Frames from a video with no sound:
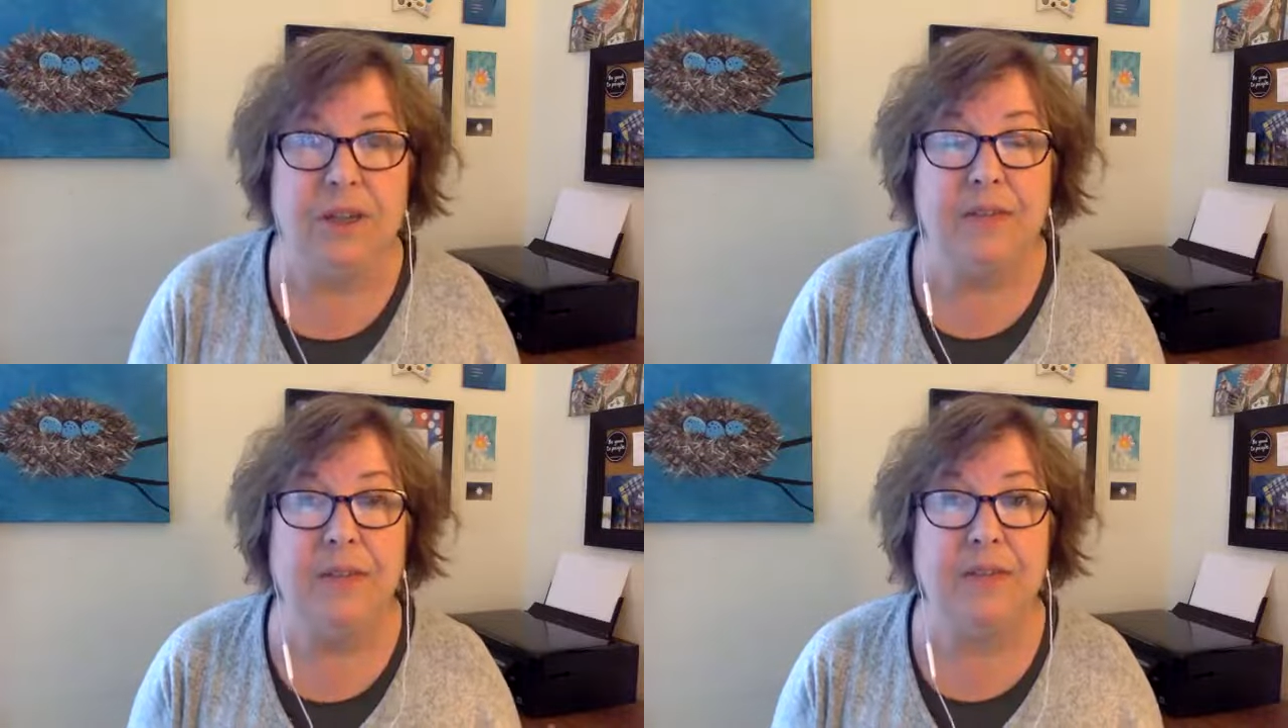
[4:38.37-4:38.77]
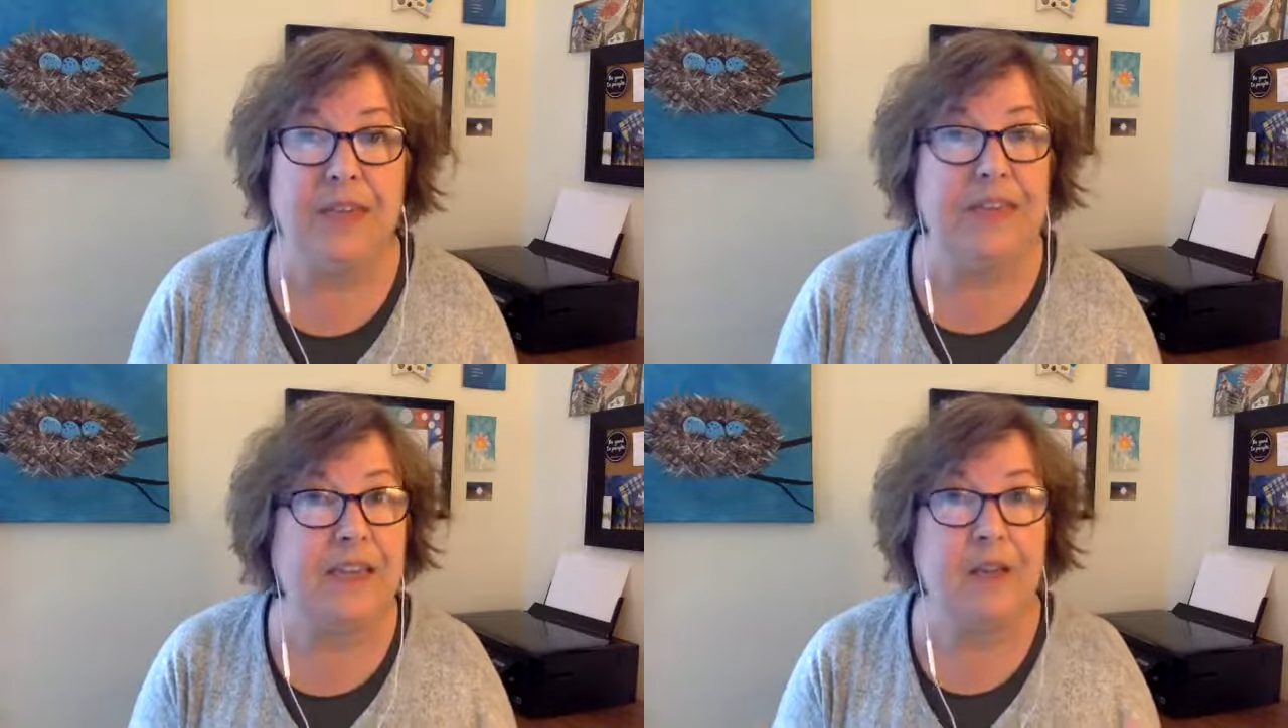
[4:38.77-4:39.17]
The
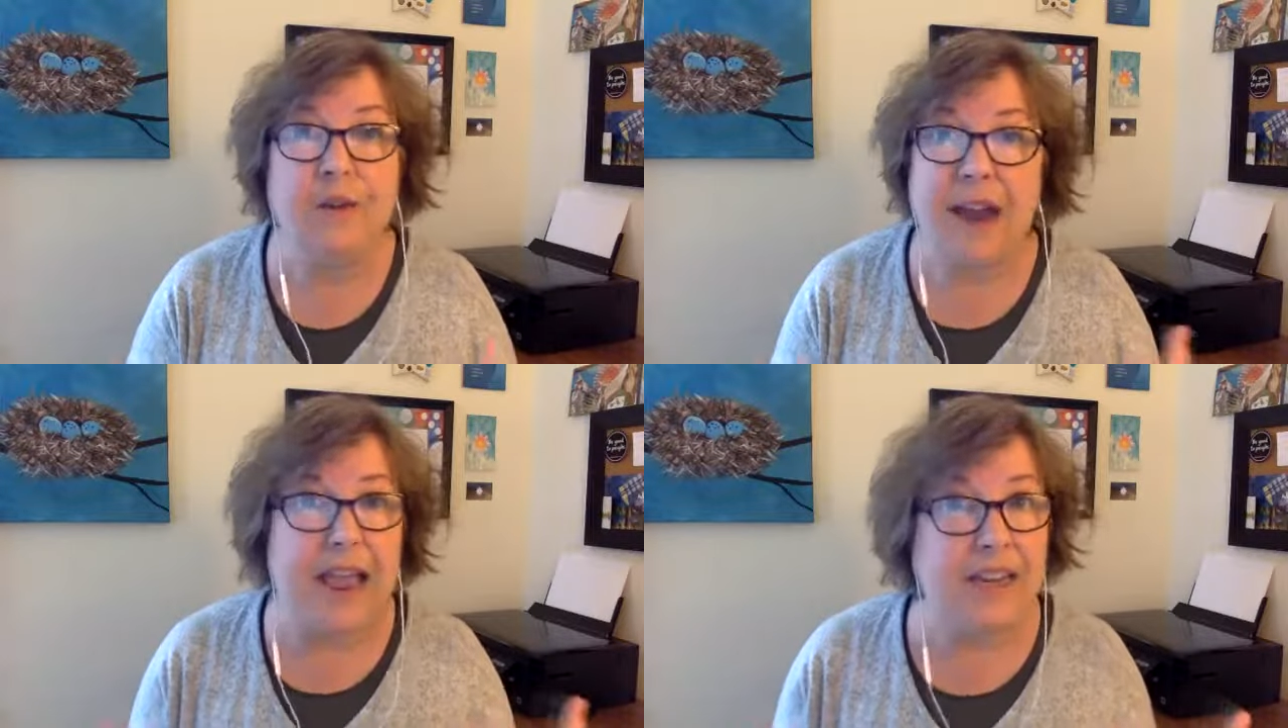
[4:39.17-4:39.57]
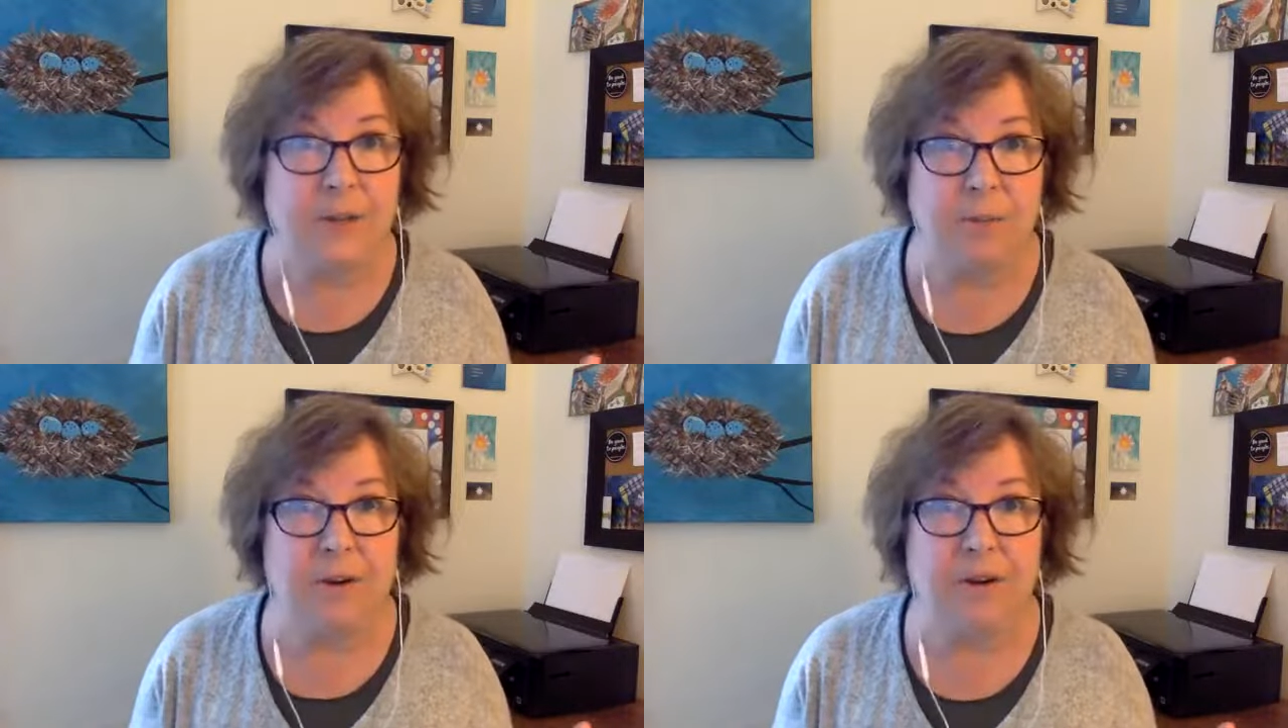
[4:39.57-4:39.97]
thing that you're
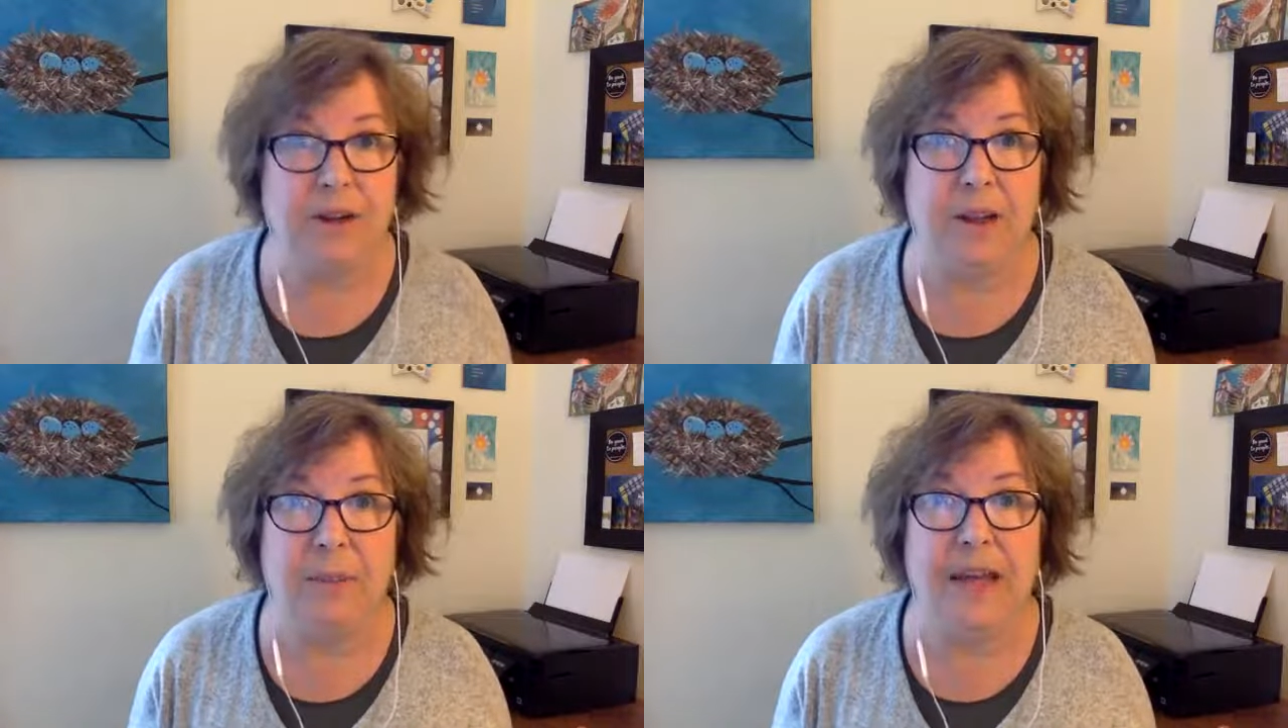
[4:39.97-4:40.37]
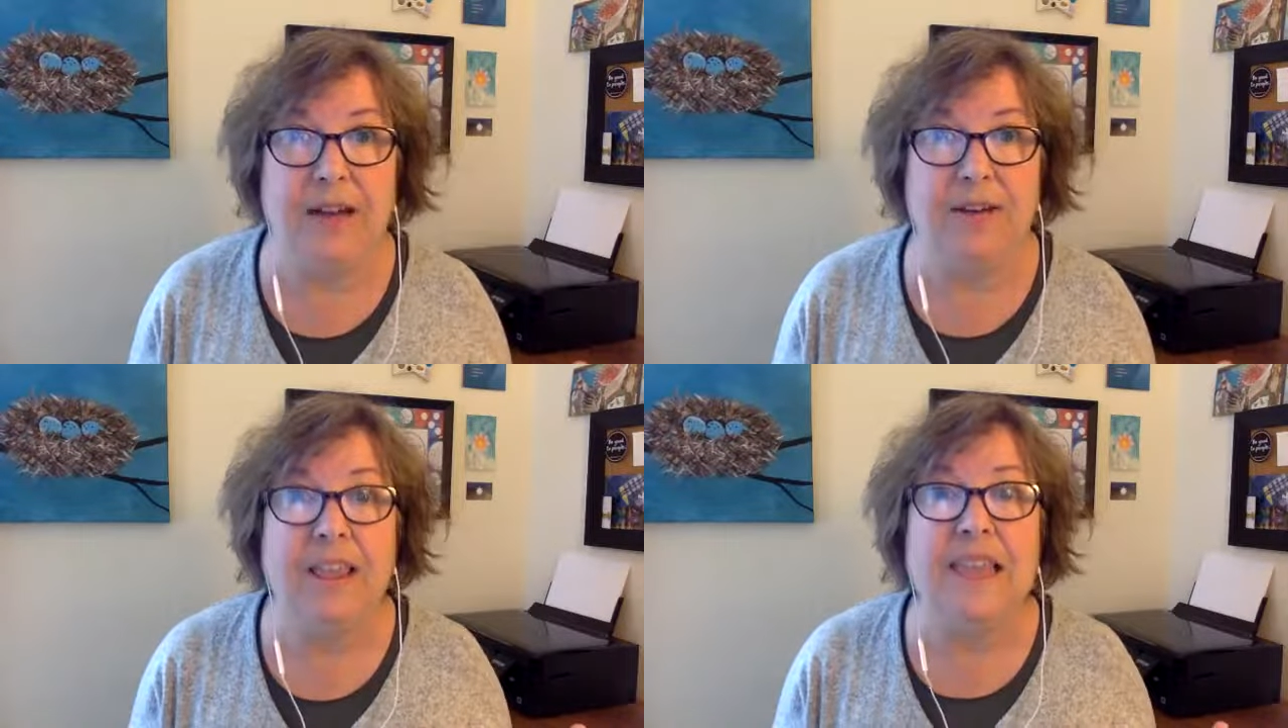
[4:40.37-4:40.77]
expert
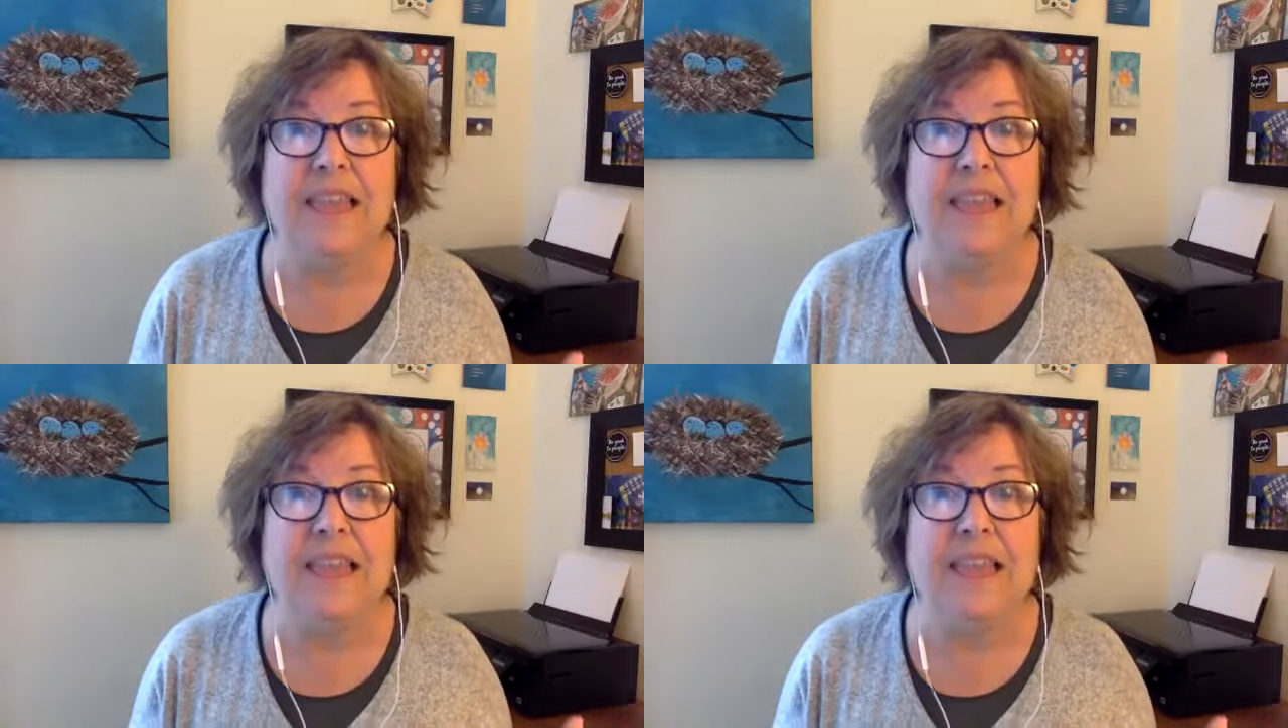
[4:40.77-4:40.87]
about